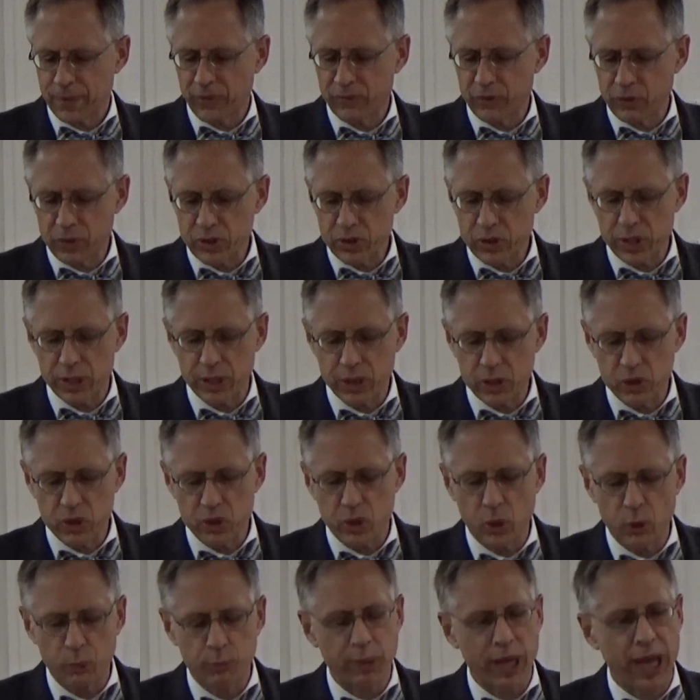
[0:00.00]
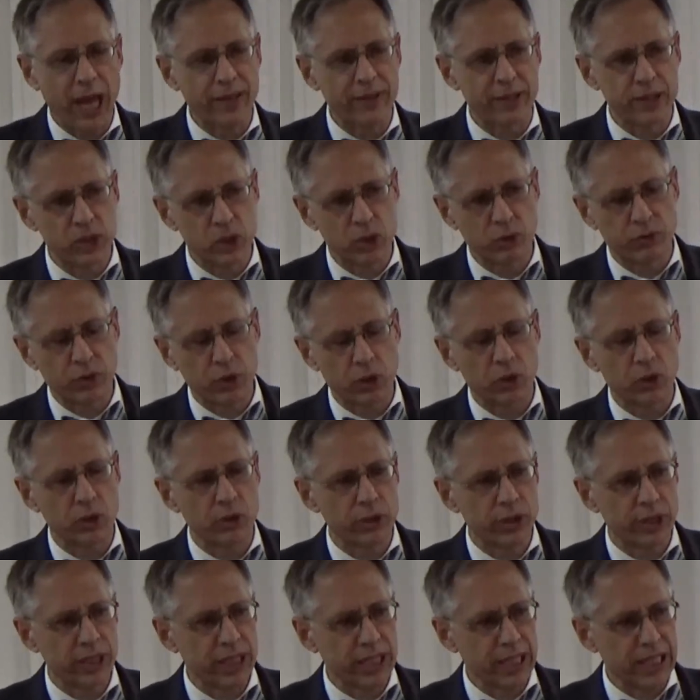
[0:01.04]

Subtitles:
your sin is so bad that you've earned